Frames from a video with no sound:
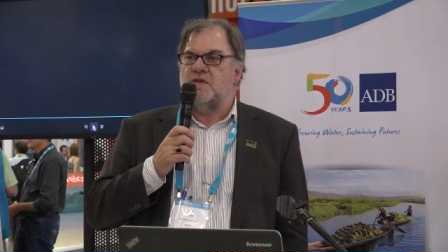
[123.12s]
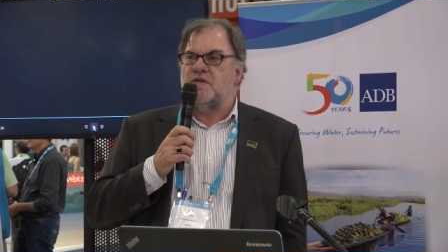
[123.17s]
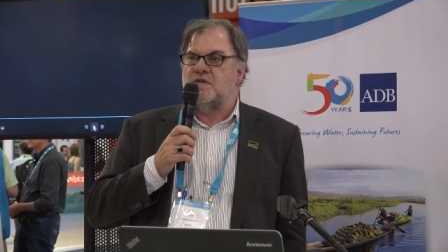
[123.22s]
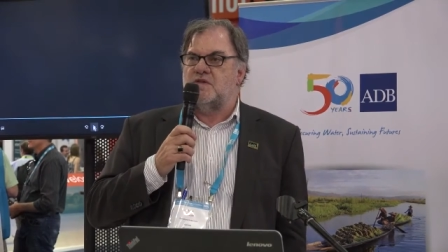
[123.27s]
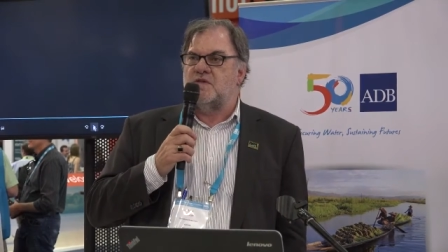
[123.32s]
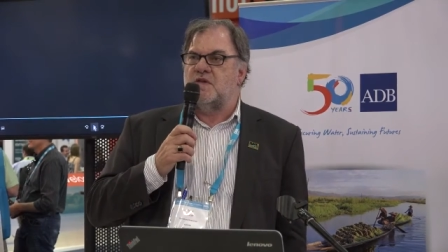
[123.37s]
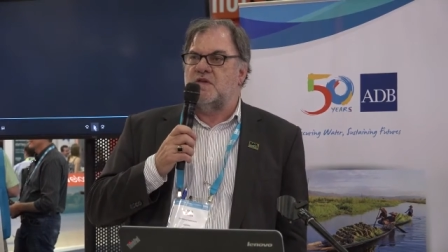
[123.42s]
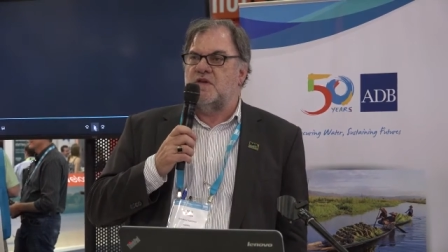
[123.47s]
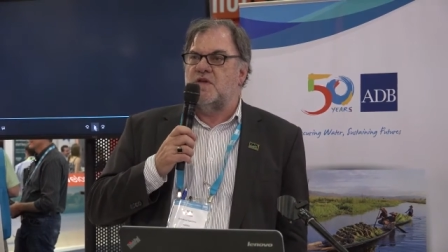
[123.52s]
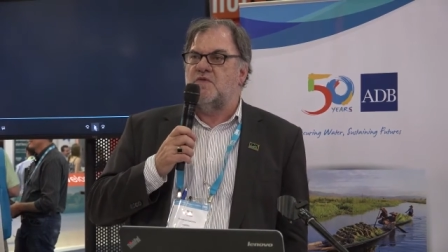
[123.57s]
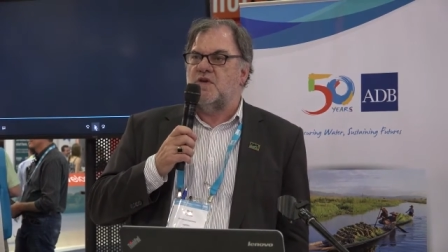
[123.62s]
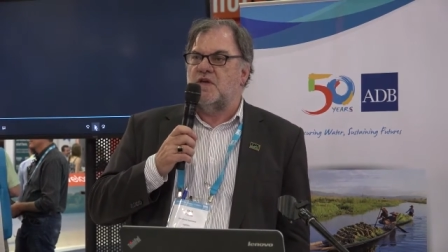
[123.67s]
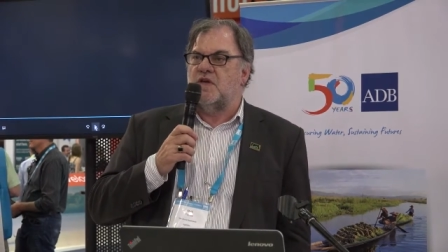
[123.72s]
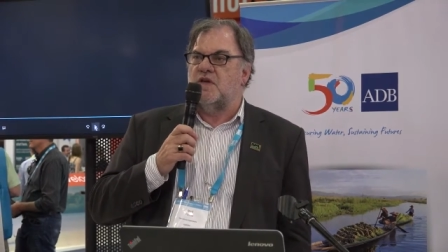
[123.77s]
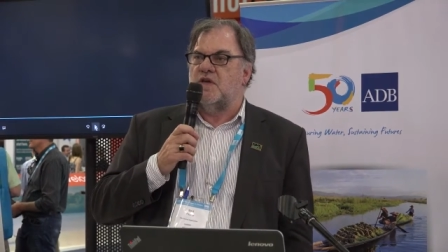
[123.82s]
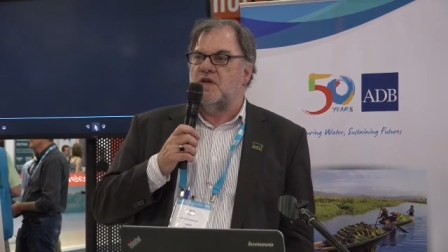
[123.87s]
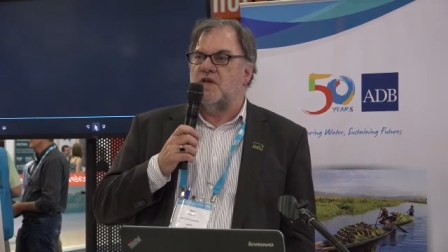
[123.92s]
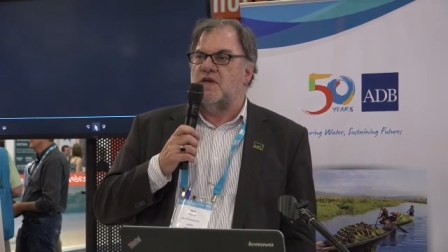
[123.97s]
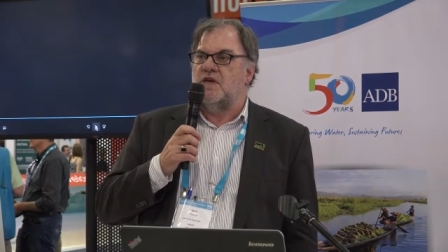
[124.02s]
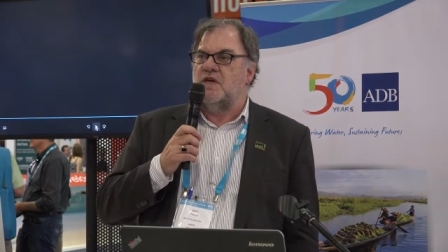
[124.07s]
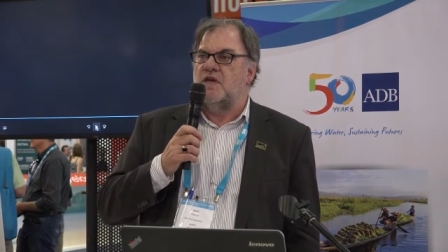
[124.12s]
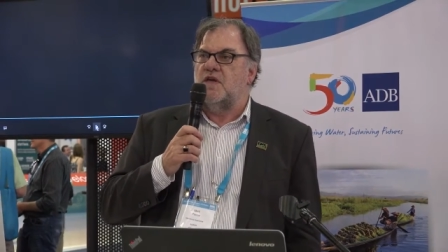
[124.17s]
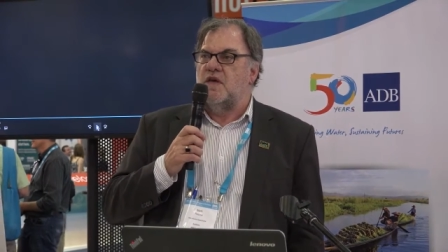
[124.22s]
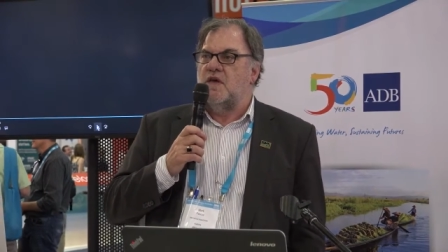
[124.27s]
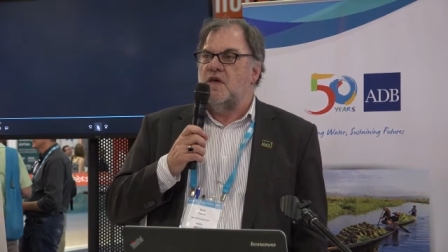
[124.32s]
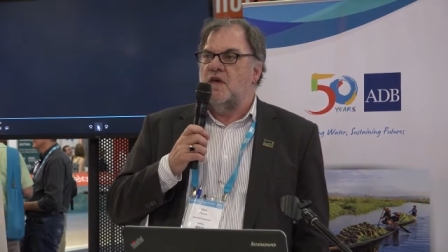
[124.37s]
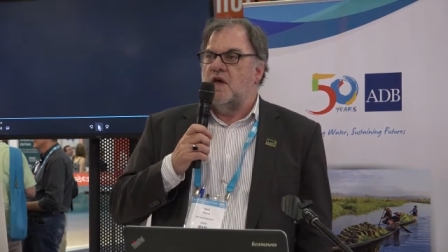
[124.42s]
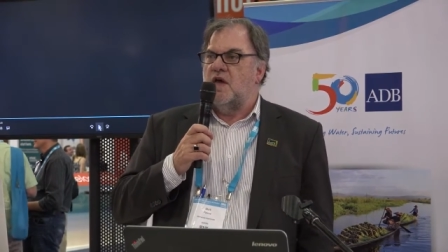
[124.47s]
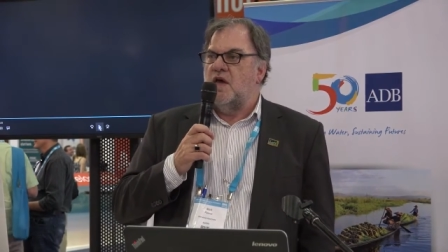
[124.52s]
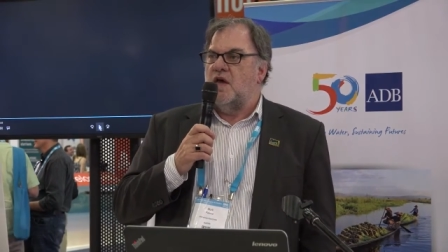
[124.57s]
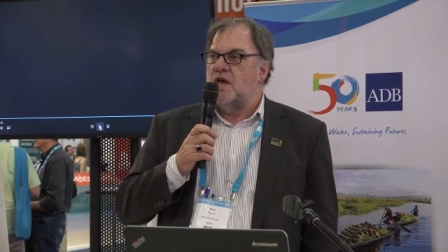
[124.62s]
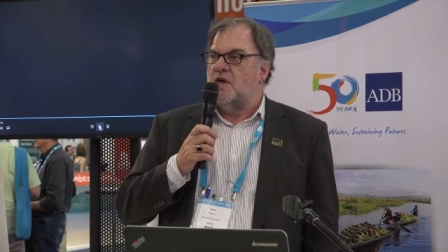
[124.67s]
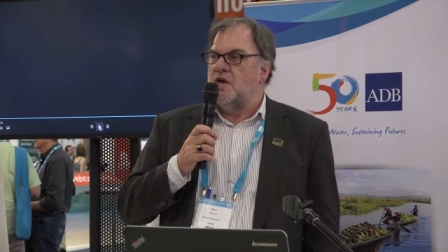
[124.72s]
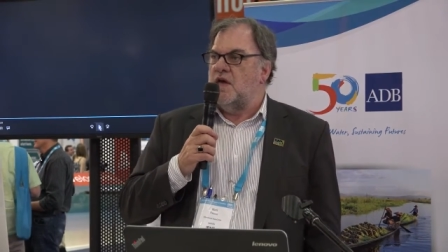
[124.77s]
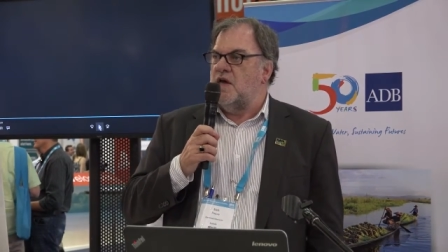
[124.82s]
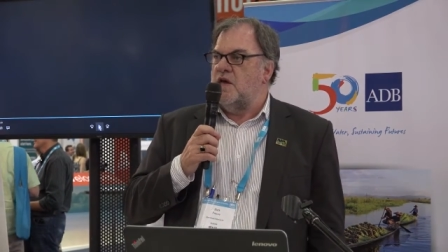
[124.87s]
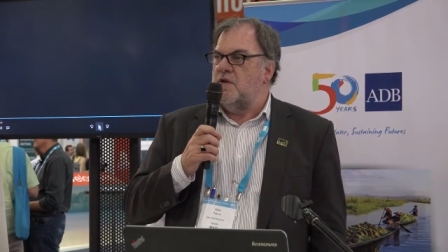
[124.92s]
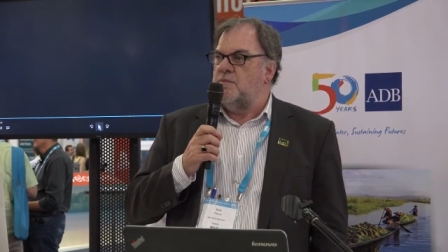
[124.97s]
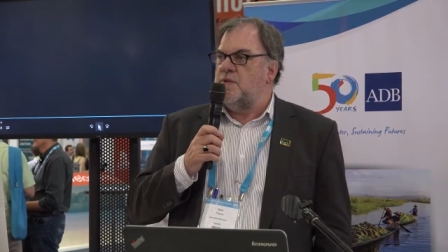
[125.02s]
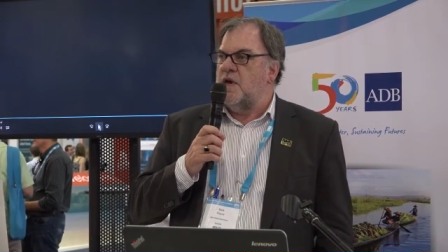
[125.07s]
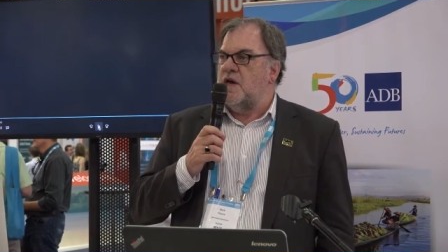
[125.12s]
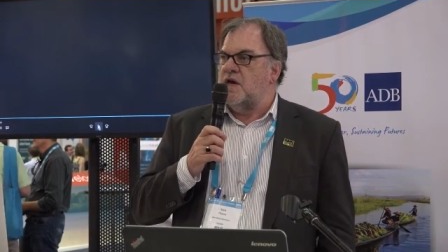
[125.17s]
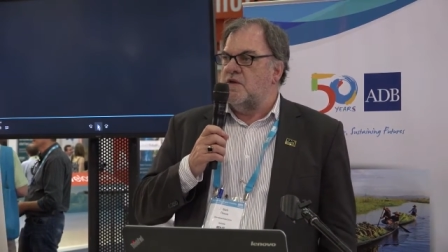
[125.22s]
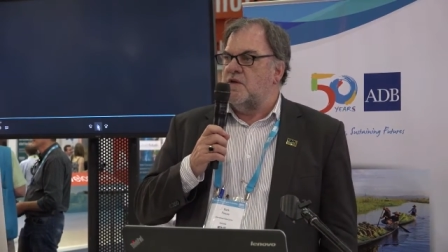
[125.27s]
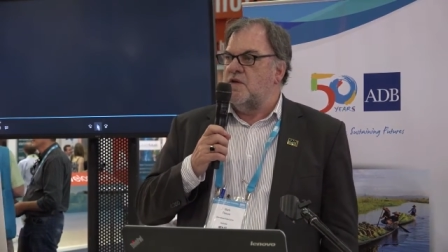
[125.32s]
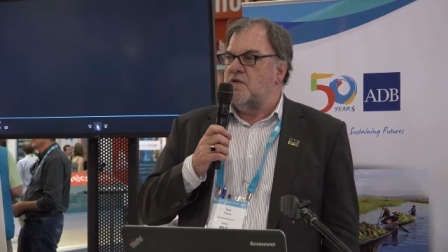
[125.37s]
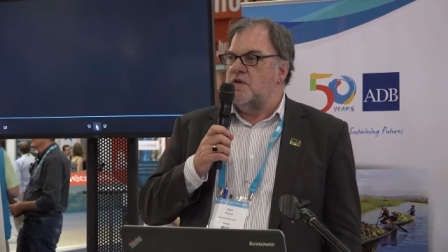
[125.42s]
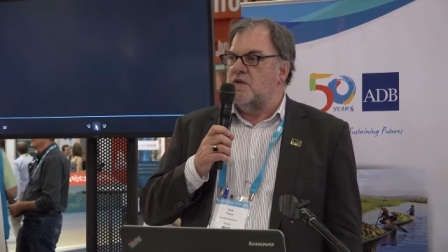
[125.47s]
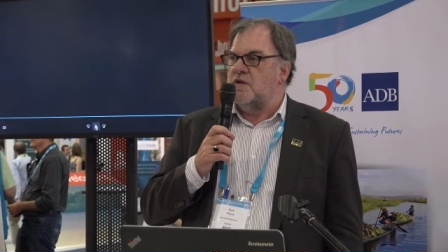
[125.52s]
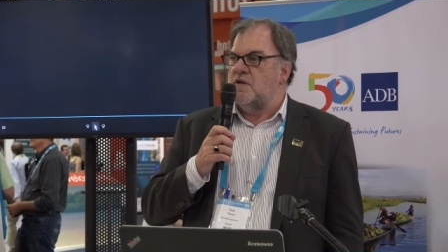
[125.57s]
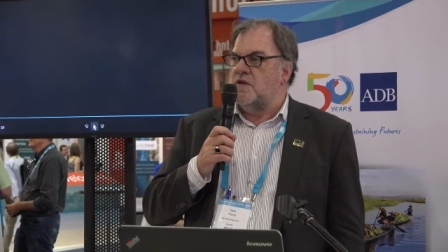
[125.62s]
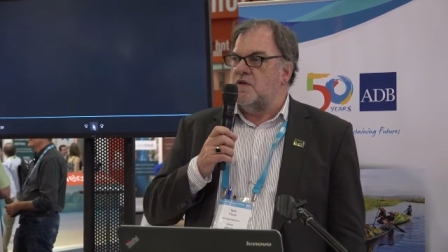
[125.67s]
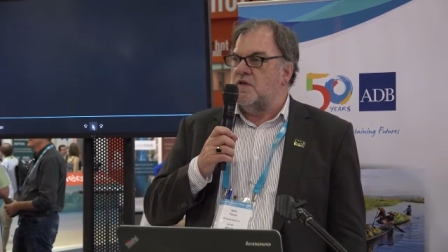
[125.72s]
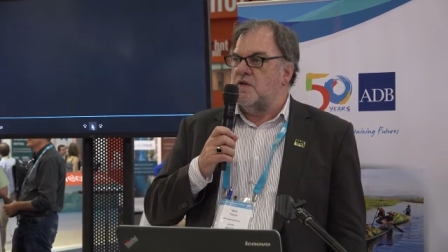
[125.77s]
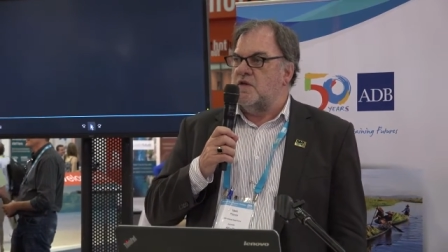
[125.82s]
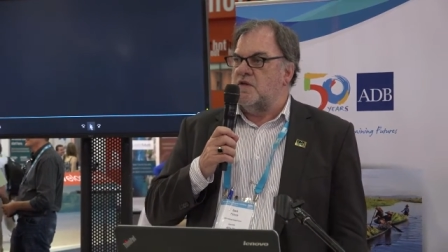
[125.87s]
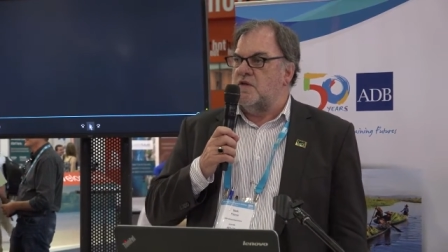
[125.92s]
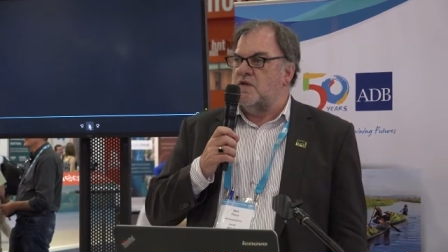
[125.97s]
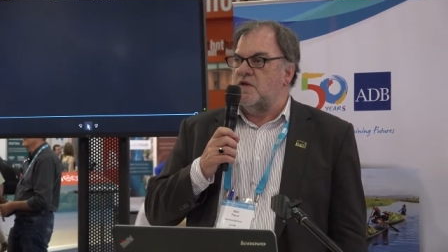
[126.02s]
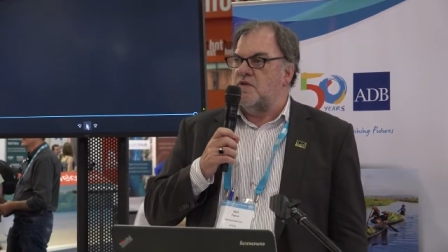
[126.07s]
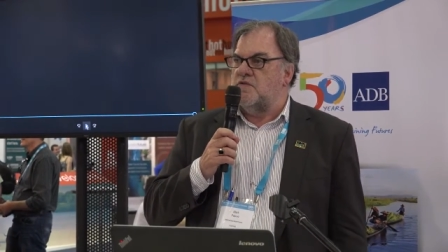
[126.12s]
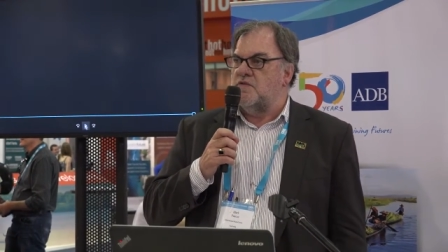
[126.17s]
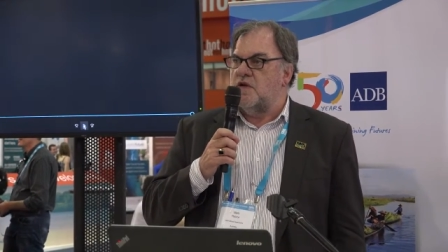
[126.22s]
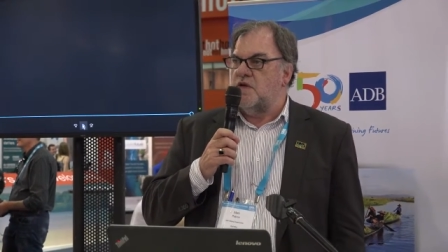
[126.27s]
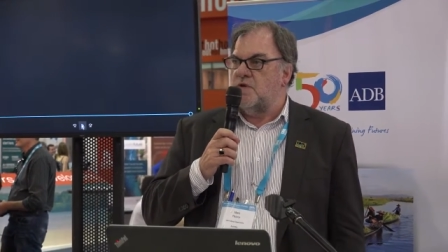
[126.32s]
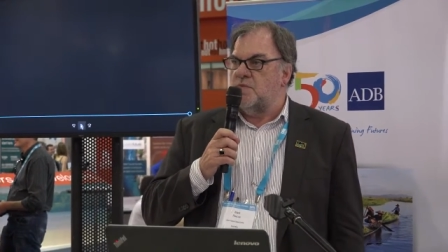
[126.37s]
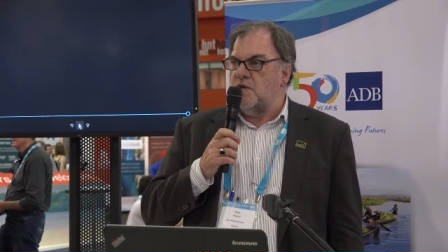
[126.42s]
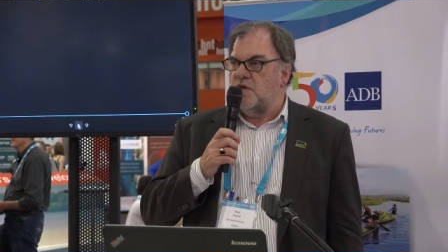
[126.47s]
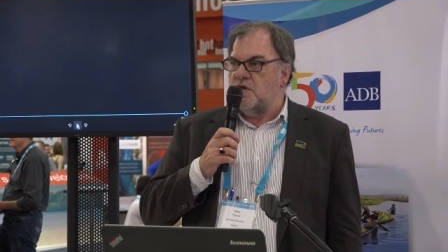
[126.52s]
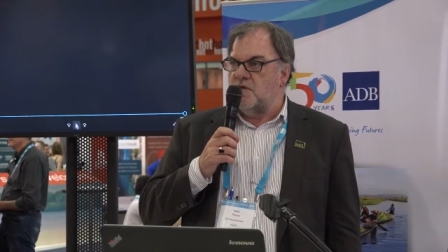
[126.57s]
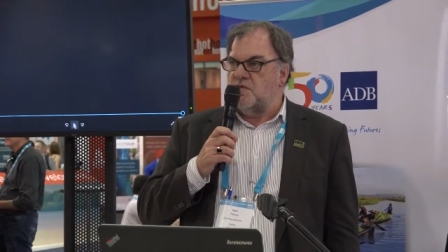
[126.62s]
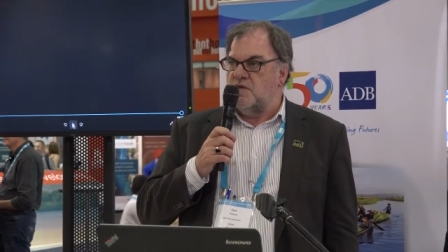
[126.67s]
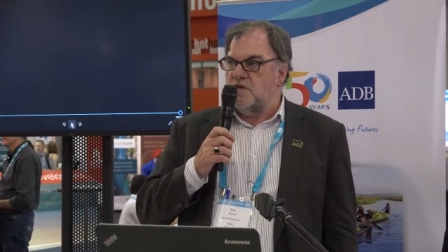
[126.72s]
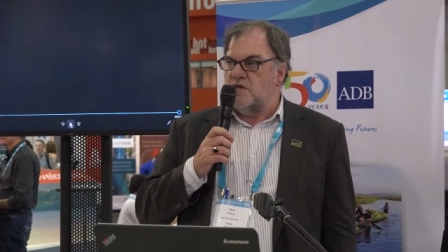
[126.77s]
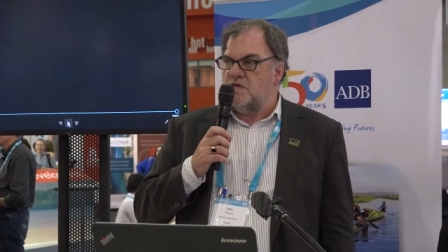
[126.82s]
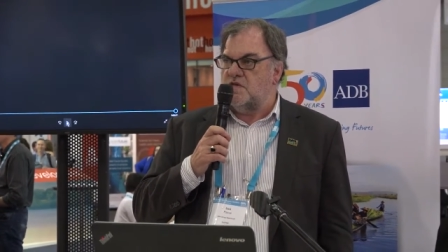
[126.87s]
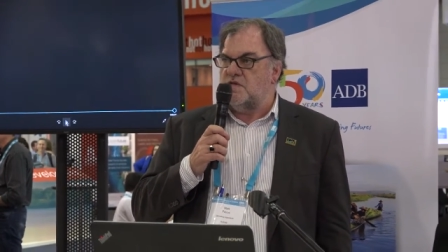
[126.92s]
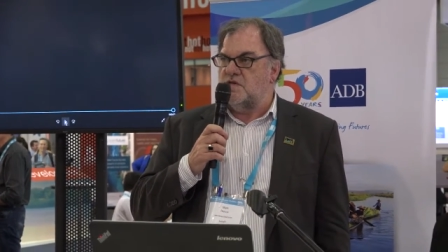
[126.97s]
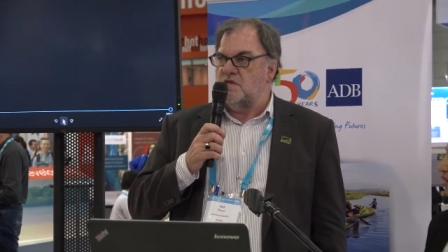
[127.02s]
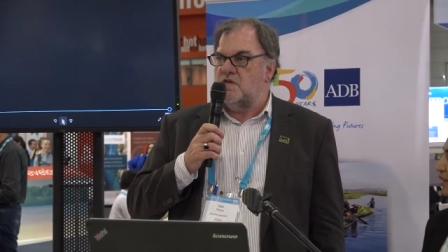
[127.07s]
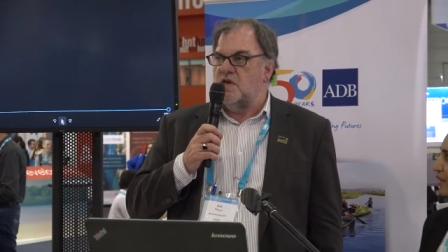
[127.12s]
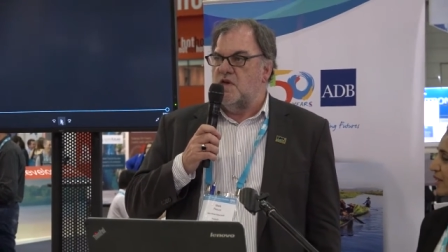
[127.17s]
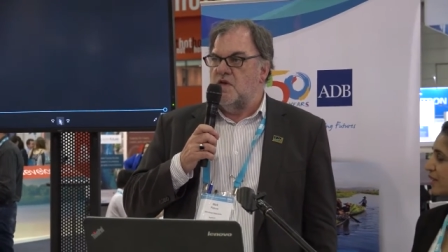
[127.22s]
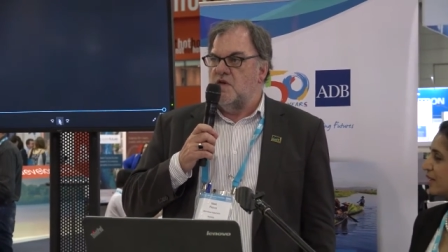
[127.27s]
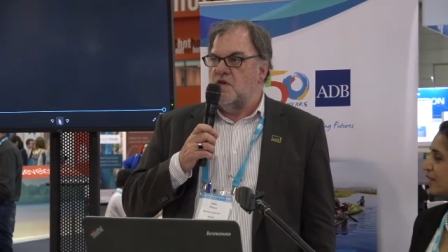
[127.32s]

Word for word: significantly our partner in the development of this